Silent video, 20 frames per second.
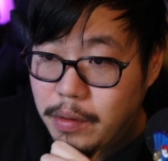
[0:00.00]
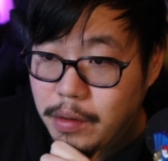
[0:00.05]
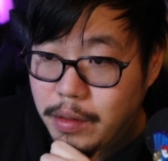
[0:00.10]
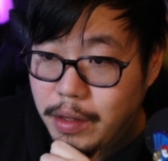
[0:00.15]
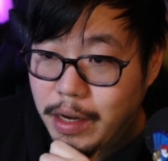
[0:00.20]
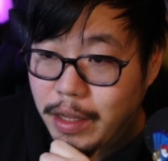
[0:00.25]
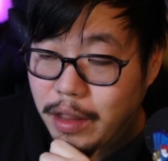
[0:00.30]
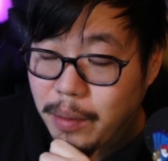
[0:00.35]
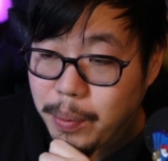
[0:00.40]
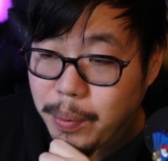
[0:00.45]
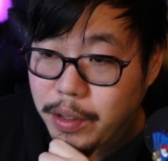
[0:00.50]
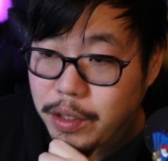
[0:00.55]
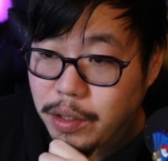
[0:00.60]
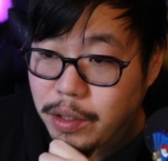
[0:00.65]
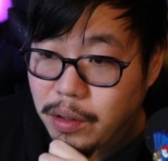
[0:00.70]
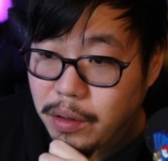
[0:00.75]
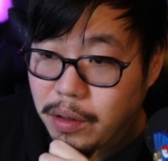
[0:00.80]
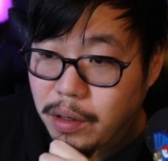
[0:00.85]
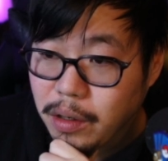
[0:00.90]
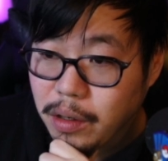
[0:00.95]
They got the
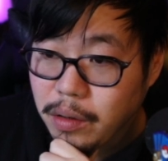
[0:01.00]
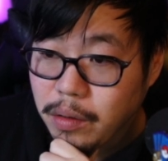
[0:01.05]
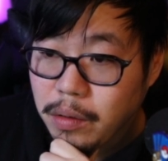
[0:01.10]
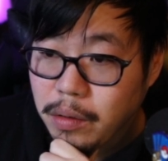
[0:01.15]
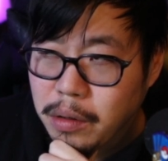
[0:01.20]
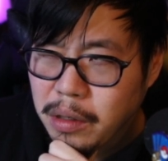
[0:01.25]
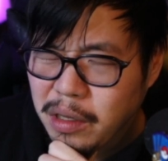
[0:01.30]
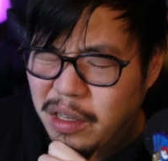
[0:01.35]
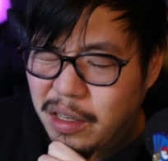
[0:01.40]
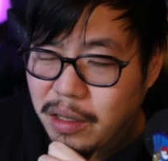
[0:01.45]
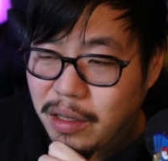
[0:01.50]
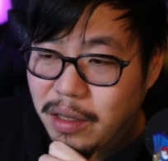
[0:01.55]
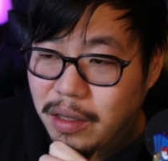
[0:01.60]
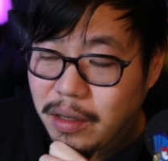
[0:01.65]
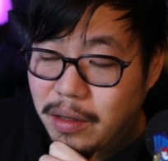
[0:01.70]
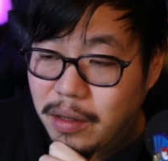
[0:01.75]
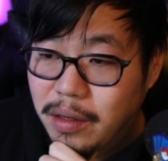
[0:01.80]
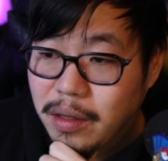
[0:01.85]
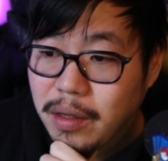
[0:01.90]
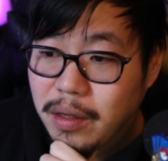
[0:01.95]
Pidgeotto.
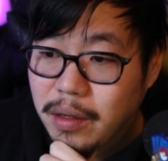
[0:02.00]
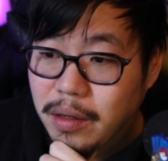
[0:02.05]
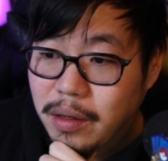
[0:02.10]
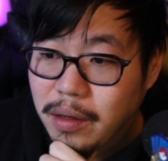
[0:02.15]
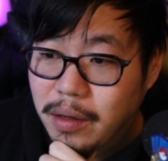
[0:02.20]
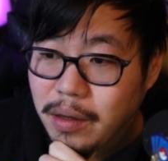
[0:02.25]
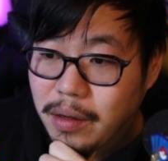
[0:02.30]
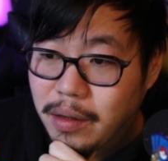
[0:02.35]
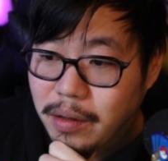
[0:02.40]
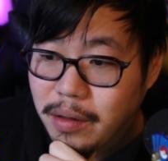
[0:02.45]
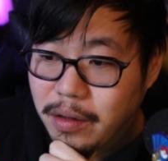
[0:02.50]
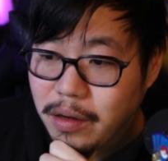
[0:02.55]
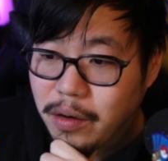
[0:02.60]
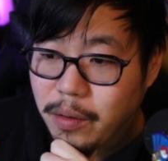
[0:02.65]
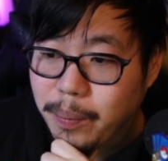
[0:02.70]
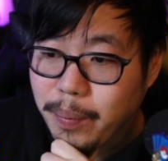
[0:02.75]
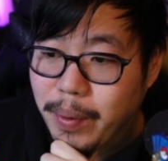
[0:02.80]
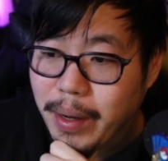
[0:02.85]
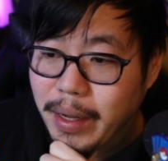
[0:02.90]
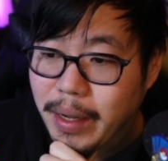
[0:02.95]

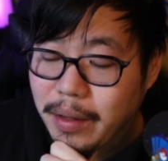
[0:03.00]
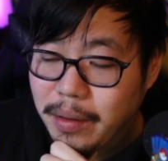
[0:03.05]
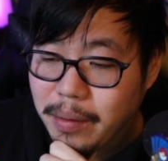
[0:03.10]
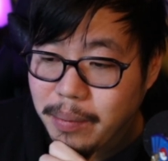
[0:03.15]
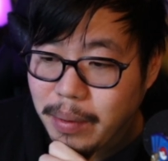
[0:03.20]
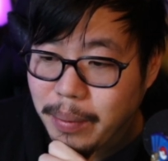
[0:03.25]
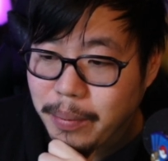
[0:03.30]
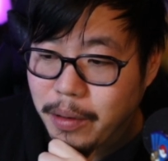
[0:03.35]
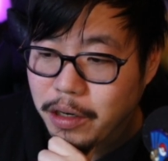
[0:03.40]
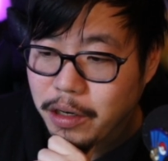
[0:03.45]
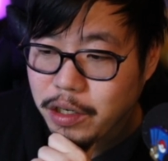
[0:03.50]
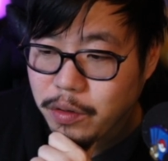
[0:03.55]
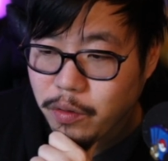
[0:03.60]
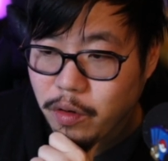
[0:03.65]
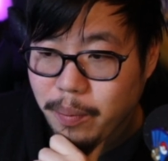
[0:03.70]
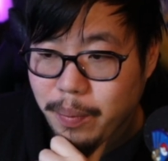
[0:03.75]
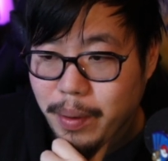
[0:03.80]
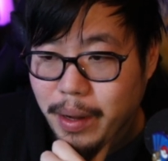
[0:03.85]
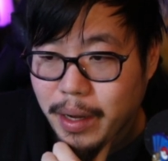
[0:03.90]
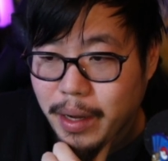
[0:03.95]
They'll bite. My Marshadow
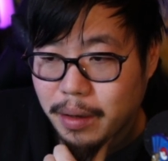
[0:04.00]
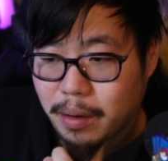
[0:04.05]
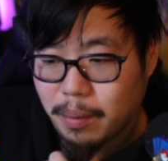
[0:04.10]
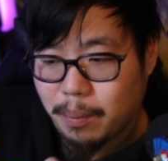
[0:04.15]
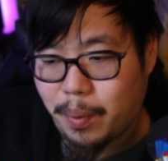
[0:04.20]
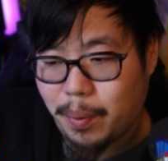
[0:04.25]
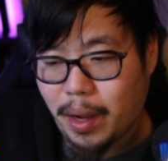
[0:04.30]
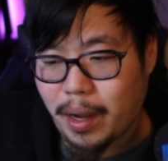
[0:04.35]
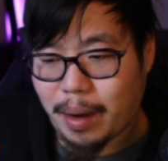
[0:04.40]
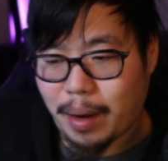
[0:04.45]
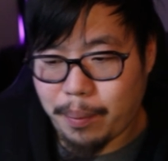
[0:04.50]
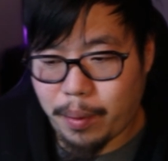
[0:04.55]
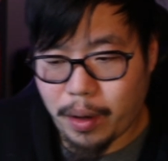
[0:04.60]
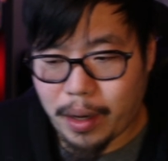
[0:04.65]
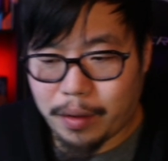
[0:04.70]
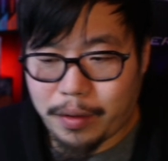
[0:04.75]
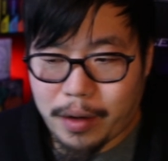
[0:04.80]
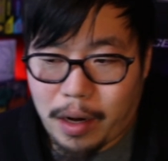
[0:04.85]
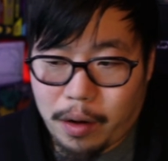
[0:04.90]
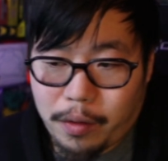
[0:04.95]
will bite, but I'm
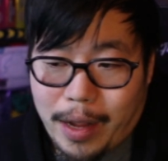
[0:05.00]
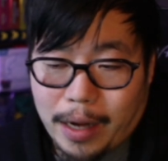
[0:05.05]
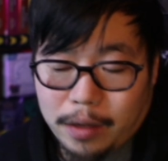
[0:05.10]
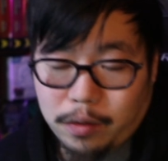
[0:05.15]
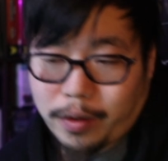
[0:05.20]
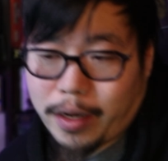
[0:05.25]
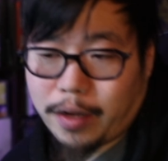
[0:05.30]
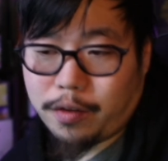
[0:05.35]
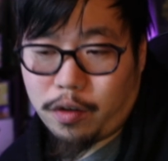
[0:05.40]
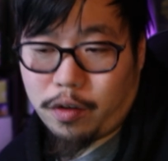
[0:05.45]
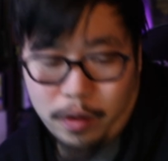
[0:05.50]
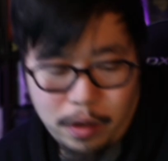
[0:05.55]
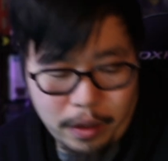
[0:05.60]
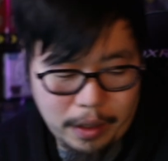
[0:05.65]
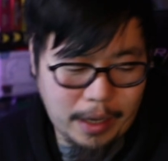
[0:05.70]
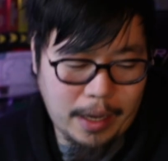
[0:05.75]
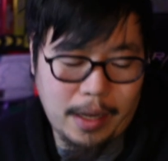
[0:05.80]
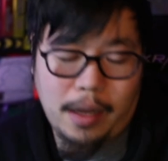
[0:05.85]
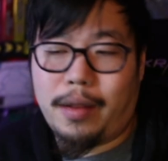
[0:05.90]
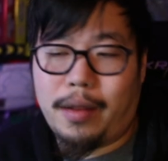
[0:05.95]
bringing out the Aerodactyl next turn,
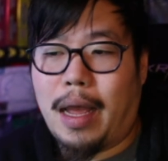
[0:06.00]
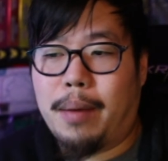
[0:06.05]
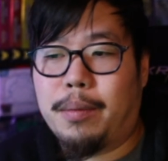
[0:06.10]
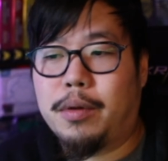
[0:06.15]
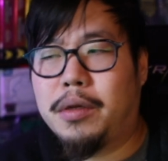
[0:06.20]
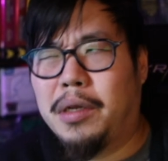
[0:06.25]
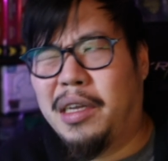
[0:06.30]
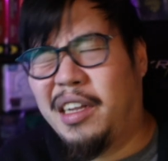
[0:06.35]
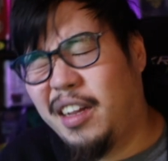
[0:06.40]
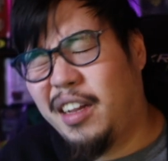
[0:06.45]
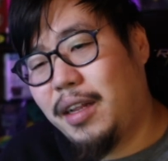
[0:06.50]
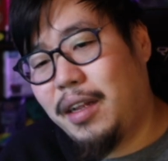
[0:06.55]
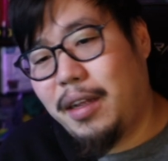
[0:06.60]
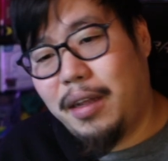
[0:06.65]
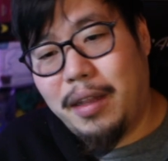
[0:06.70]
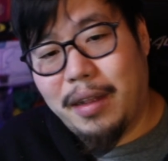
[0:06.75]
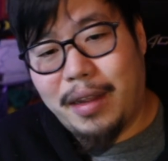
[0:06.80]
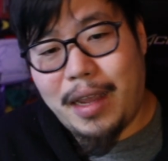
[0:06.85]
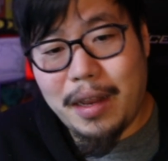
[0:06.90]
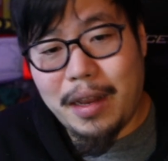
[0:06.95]
dealing 80 damage.
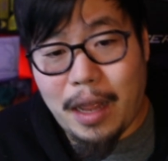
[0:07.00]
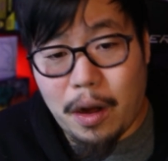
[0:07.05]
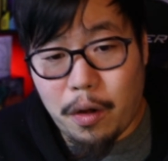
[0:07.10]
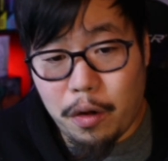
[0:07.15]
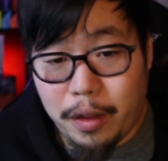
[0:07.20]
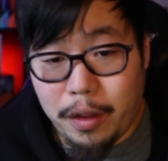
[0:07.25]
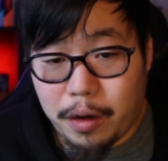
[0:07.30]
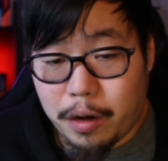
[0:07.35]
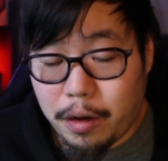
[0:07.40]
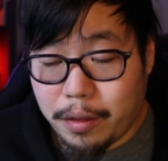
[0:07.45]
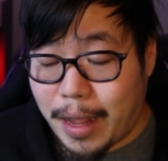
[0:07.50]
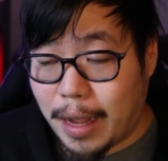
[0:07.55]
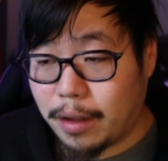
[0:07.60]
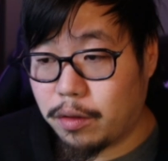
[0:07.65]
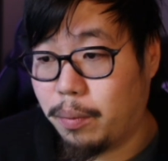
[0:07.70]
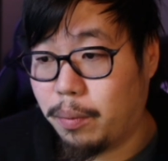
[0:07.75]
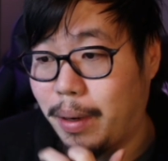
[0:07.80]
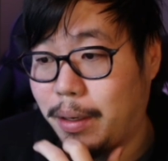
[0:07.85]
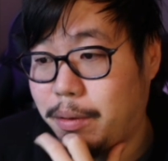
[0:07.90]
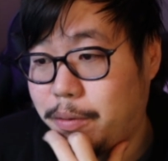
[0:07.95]
Getting that earlier
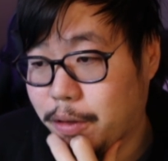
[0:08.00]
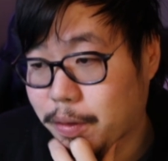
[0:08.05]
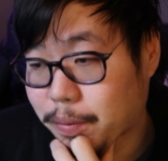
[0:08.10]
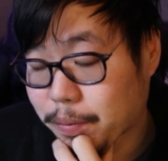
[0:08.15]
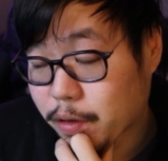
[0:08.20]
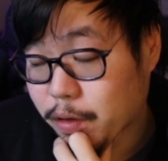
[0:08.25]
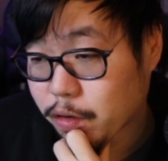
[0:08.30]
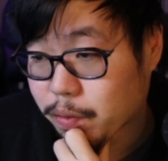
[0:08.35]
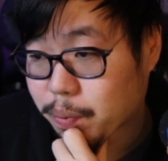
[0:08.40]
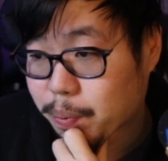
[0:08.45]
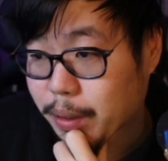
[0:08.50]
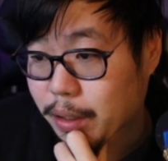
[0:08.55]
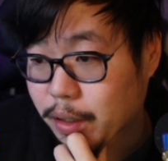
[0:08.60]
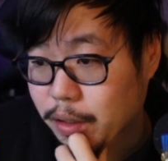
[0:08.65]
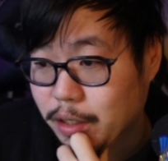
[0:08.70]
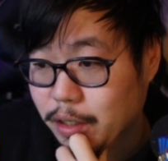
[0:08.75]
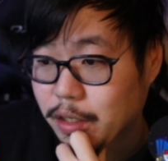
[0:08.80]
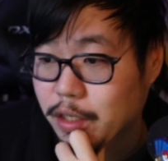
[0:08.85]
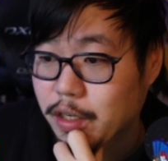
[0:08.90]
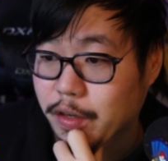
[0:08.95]
Aerodactyl might just be
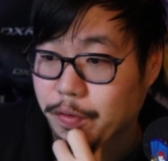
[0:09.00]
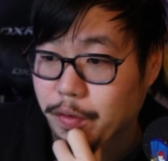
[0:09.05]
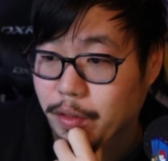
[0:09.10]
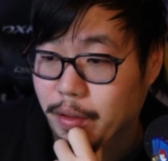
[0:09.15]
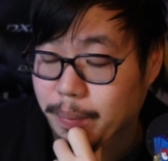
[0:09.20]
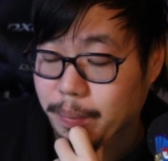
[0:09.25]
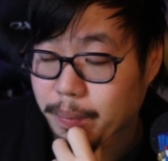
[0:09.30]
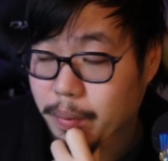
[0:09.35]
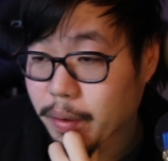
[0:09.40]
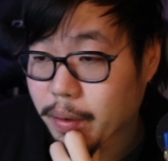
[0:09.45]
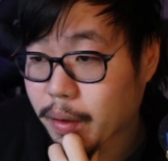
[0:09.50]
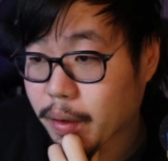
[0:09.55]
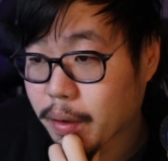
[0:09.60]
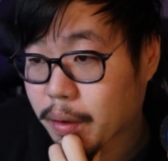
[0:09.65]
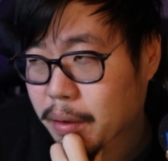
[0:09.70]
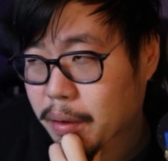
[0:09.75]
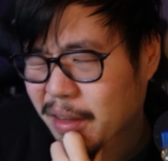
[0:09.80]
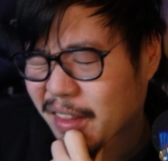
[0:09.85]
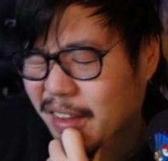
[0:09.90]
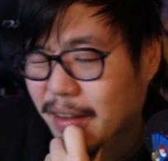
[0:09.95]
GG for them.
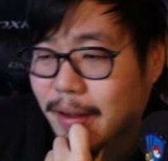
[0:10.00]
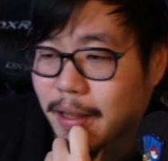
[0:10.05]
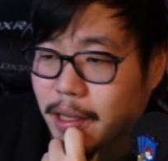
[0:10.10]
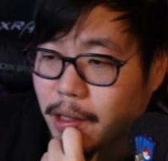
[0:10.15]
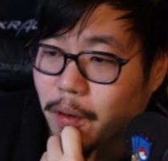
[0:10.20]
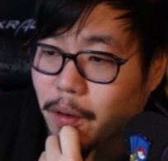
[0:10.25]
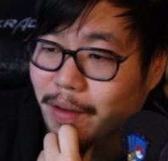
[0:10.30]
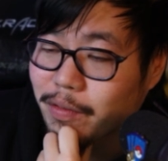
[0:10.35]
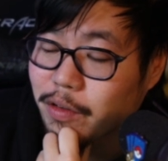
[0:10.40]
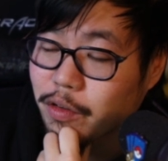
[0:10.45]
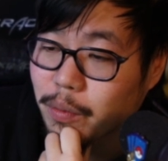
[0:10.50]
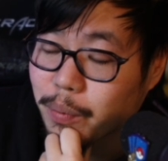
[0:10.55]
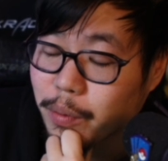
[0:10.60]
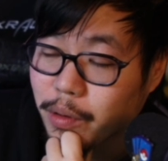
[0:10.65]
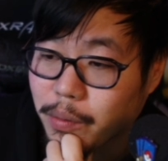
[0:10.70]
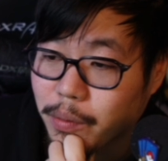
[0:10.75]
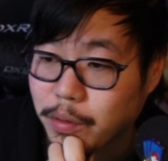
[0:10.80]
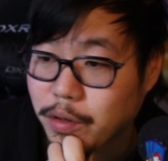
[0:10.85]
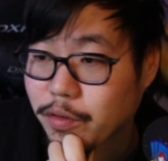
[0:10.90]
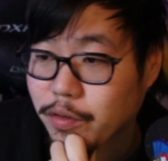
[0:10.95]
Okay, they don't have the
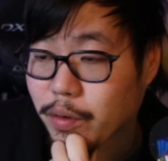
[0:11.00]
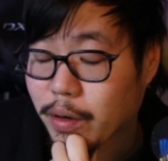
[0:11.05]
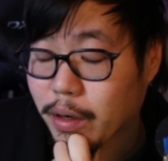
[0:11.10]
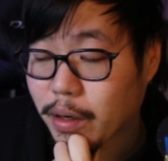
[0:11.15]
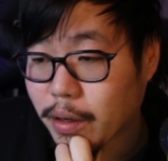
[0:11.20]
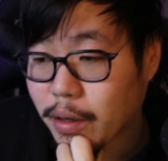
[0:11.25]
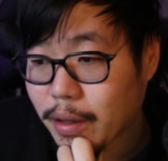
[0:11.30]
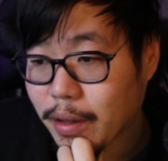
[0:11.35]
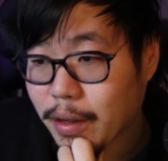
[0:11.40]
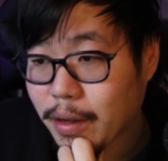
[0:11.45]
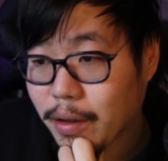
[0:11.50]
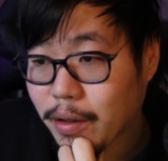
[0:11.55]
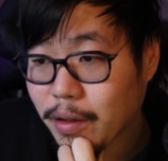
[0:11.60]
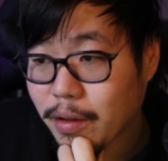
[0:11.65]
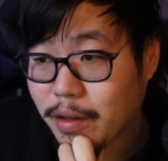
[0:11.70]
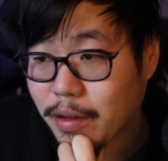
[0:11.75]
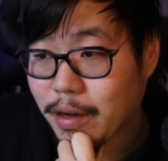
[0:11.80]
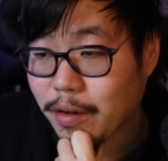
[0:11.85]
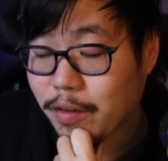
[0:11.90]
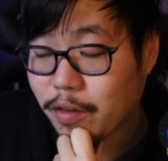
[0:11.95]
Sabrina, which is great.
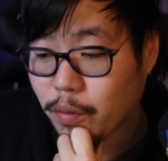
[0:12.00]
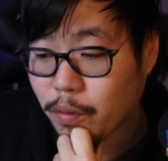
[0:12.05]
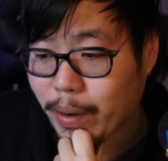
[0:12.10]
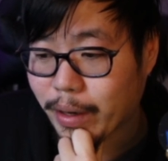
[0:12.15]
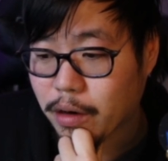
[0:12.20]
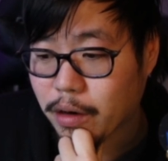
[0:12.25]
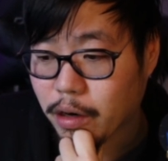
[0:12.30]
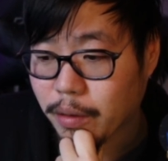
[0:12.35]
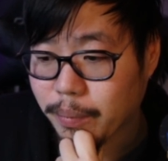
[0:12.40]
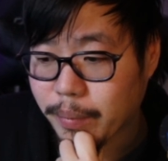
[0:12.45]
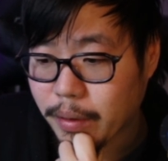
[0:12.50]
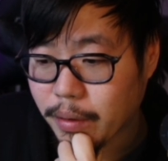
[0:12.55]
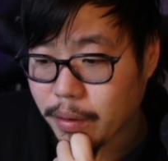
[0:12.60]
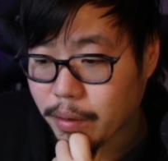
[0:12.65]
They can still red card.